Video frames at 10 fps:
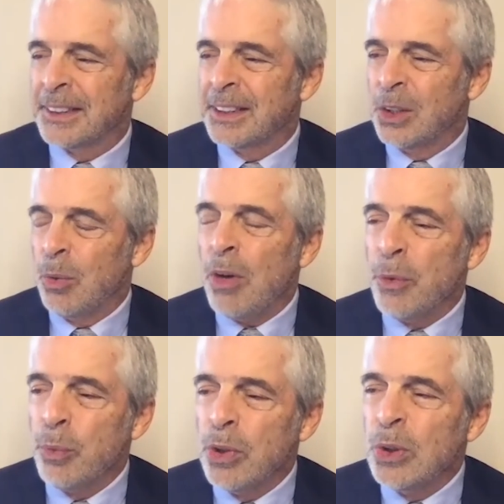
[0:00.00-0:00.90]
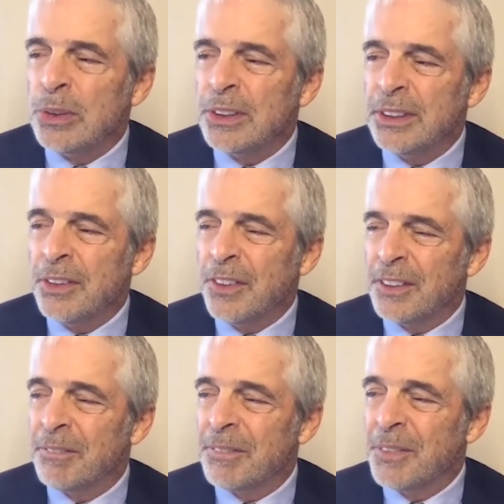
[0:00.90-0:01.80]
You've well, the rule,
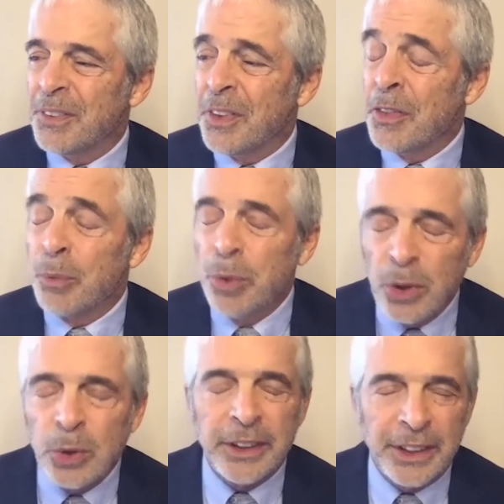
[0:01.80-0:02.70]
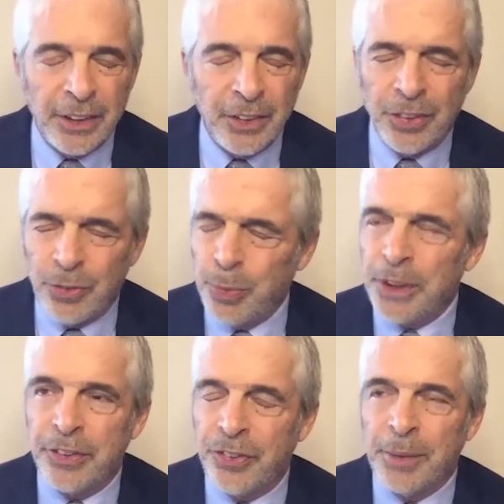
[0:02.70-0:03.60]
the, the rule is it's
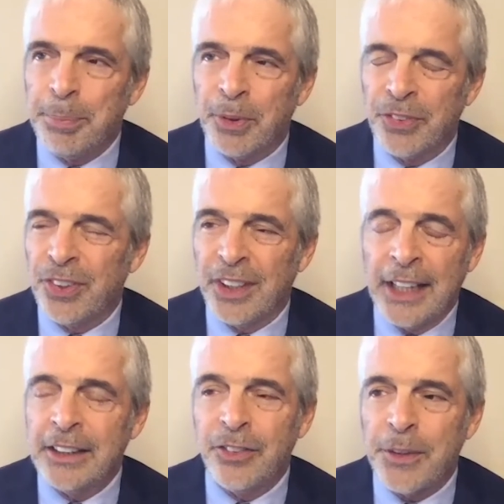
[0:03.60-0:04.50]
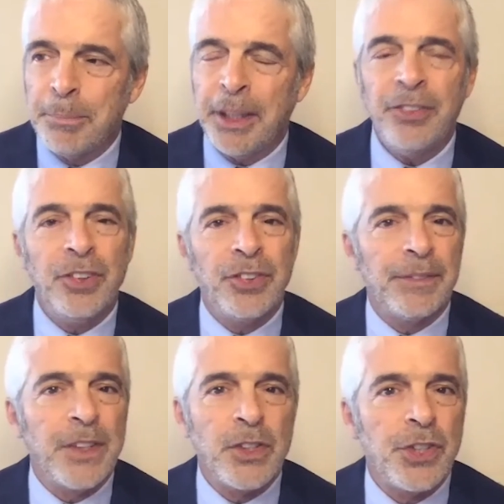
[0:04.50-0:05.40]
really simple, it's, and it's the basis of
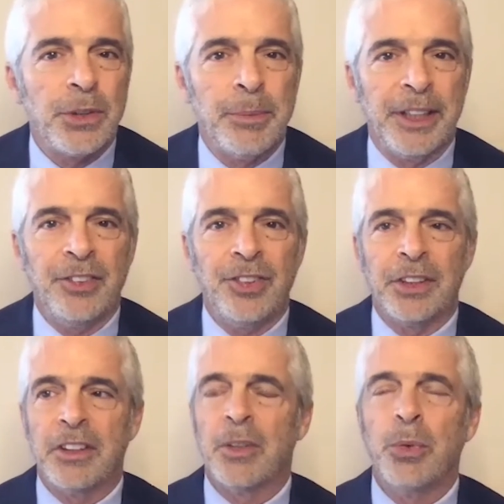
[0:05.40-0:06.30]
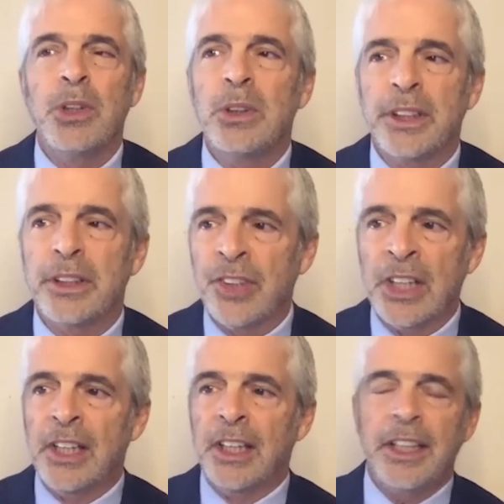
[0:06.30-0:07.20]
functional medicine. The rule is
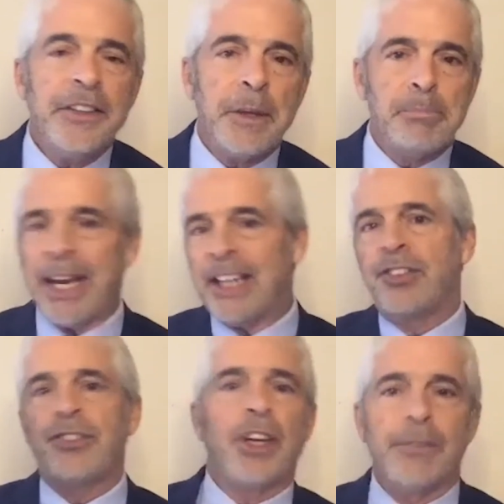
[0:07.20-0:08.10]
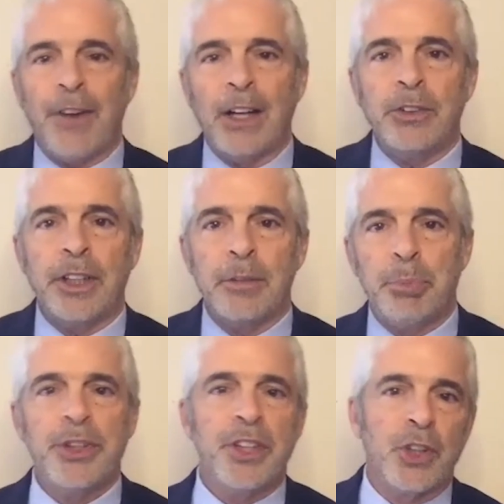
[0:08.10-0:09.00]
get the bad stuff out and
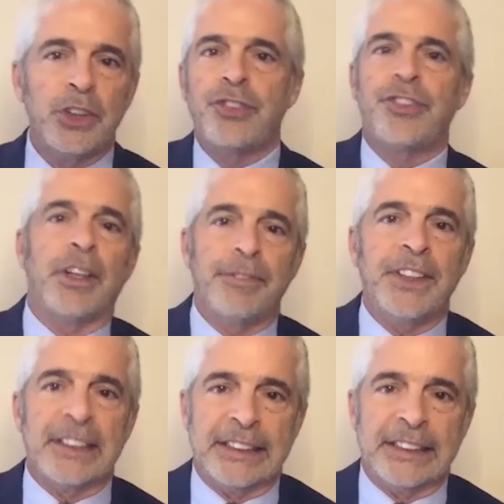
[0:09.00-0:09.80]
put the good stuff in.